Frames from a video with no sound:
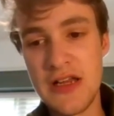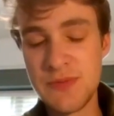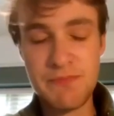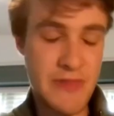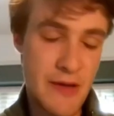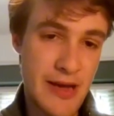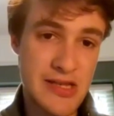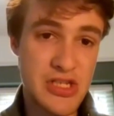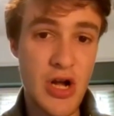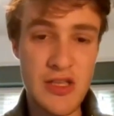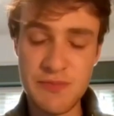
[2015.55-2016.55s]
It's their best
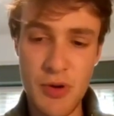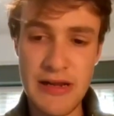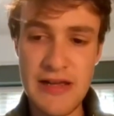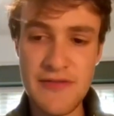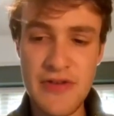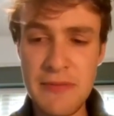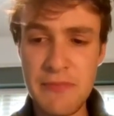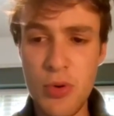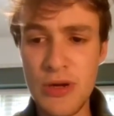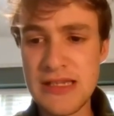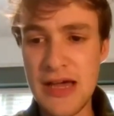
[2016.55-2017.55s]
chance probably of getting
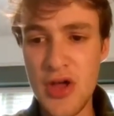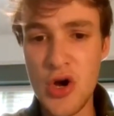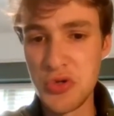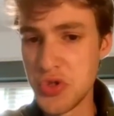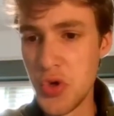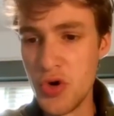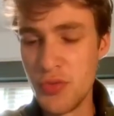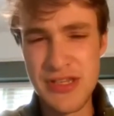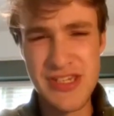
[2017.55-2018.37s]
points out the whole tournament.